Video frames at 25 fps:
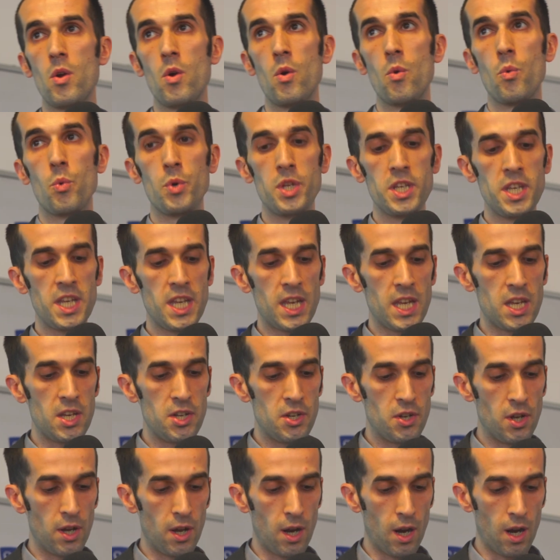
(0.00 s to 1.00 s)
we need
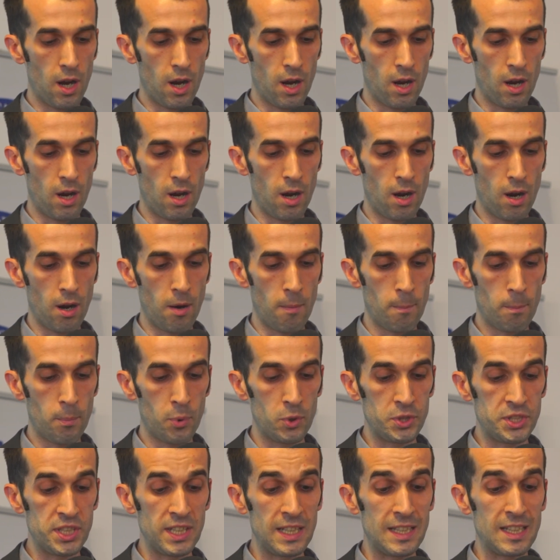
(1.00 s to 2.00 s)

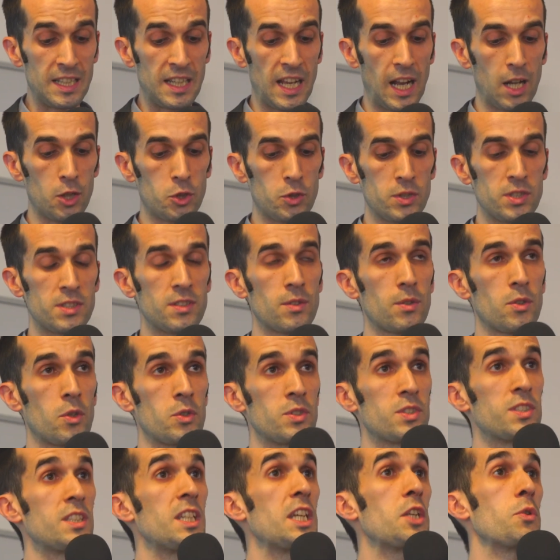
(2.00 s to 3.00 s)
political
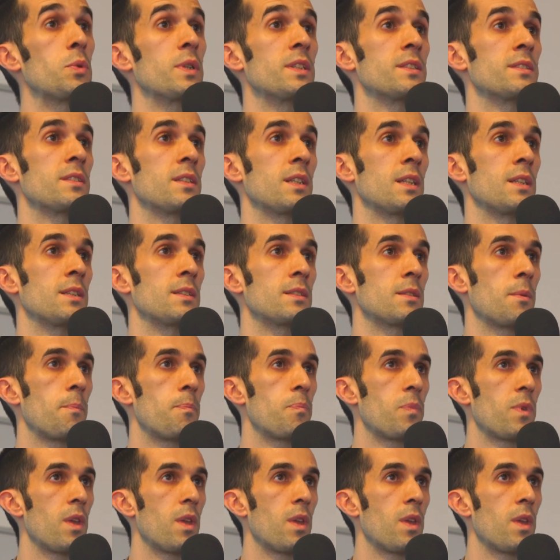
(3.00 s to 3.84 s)
constituencies.